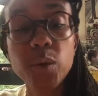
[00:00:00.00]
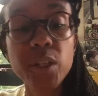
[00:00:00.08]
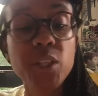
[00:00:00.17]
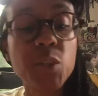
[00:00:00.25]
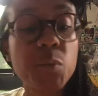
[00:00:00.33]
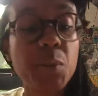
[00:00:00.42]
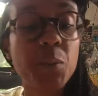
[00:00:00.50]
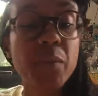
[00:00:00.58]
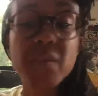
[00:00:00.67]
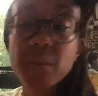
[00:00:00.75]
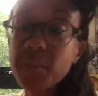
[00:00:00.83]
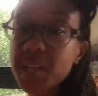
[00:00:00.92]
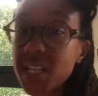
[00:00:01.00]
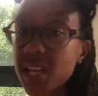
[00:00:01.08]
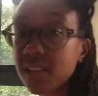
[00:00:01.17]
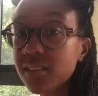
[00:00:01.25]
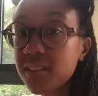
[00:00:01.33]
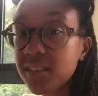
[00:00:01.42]
Are you going to be with somebody
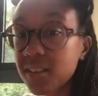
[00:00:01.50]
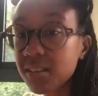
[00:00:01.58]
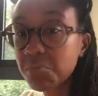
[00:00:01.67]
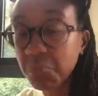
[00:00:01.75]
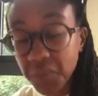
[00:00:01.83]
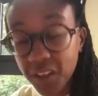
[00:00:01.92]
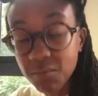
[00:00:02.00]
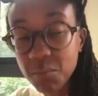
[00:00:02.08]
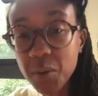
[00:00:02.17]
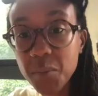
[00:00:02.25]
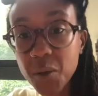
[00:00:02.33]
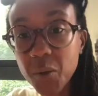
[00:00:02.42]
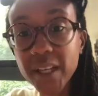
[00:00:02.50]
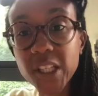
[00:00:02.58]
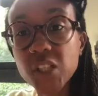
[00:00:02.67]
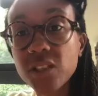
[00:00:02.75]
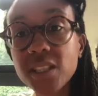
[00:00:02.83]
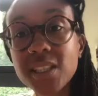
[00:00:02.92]
else? That might be quite
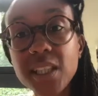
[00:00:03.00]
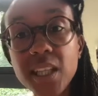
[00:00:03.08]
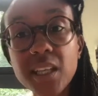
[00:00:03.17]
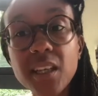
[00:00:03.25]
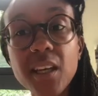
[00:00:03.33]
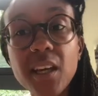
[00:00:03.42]
interesting.